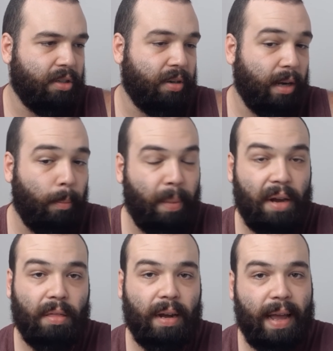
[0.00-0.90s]
turned out
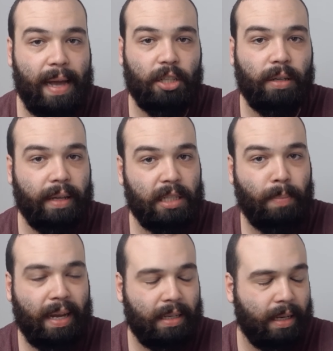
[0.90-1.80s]
better than I actually
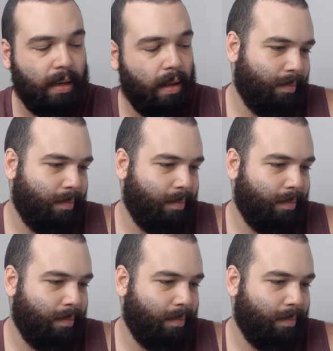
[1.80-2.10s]
expected